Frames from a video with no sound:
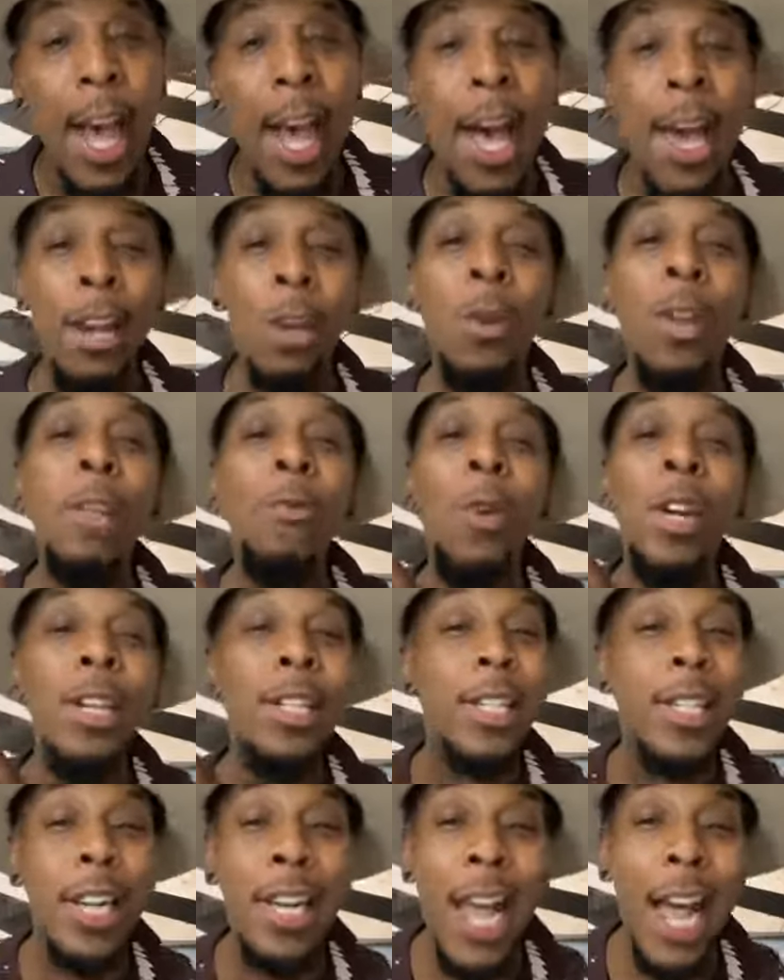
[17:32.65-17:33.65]
I don't even want
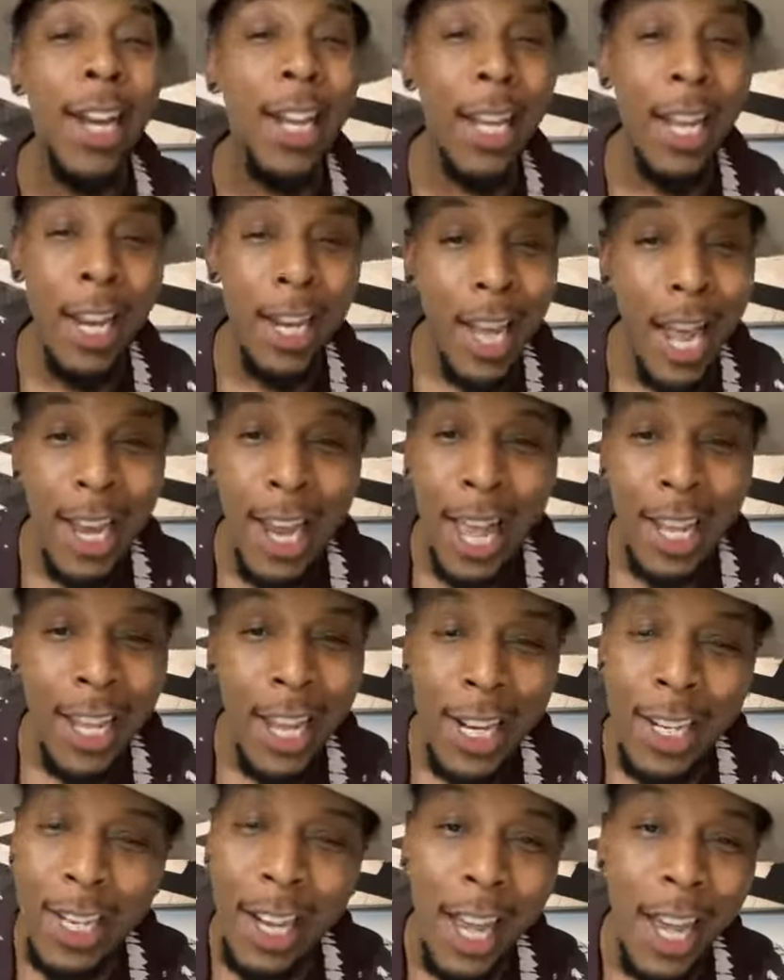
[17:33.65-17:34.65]
to see that again. That
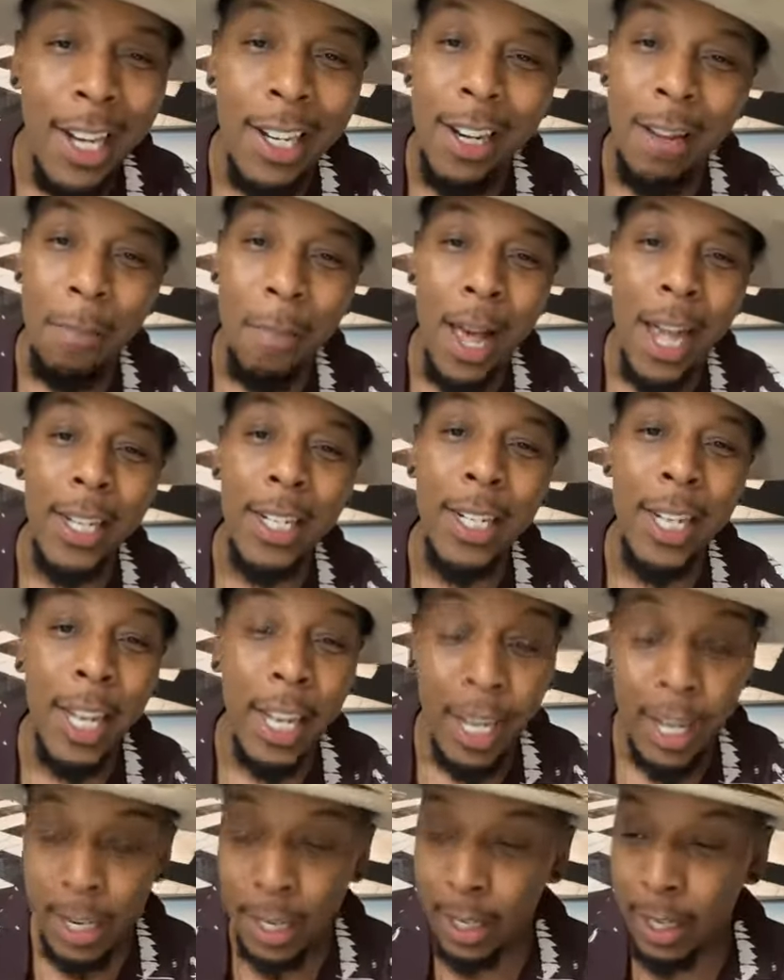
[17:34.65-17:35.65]
gets under my
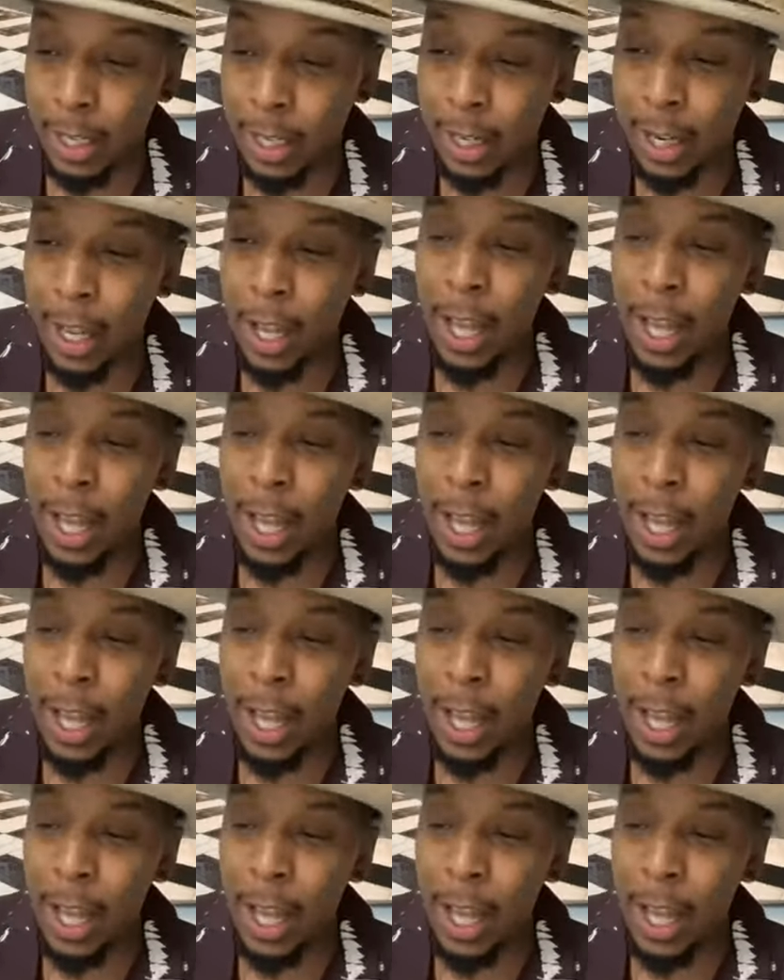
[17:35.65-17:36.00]
skin.